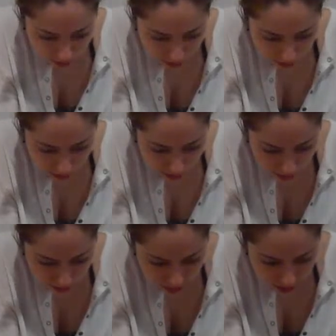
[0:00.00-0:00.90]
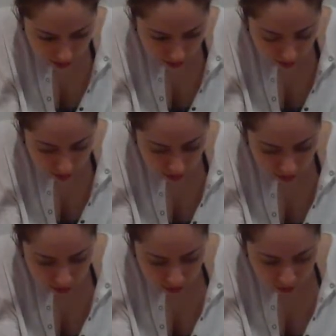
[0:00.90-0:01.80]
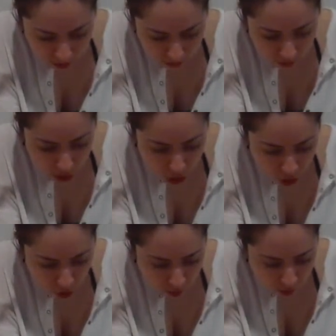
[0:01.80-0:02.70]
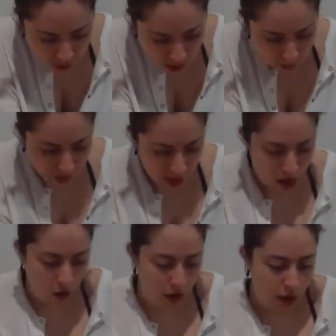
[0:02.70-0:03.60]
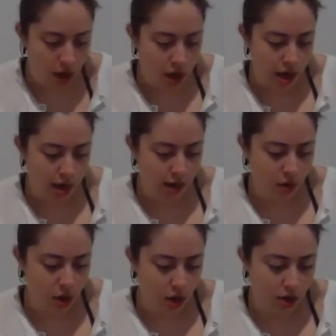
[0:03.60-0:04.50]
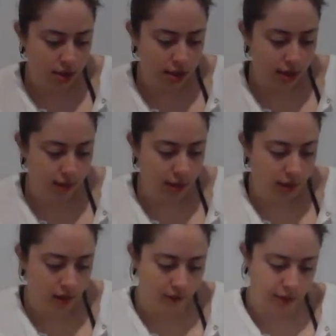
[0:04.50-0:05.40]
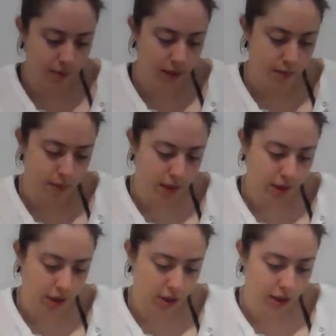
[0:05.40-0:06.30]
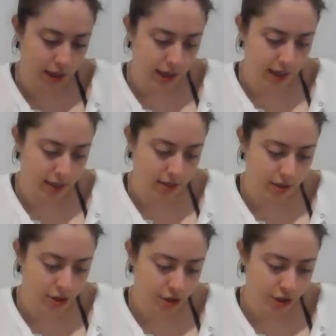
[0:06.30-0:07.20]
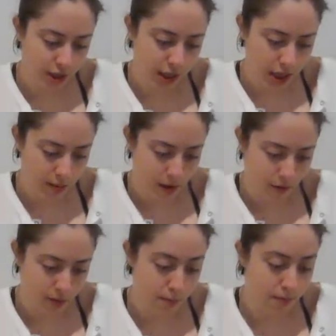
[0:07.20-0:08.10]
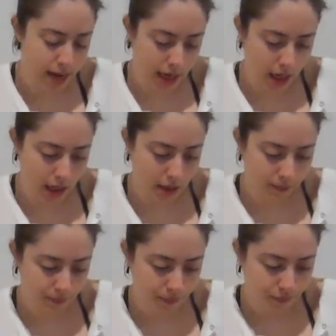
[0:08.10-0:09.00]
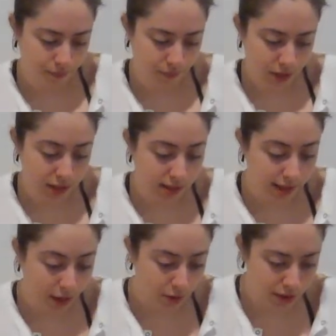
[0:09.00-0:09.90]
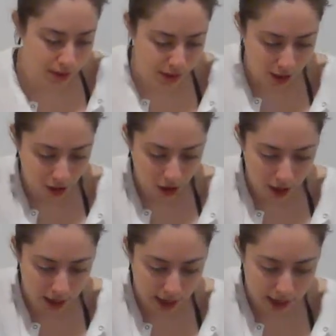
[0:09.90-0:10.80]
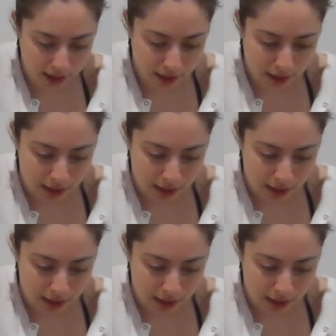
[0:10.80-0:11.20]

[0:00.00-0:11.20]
And for the new music coming out, another artist that I really love is B. Miller, and she came out with many singles this year, and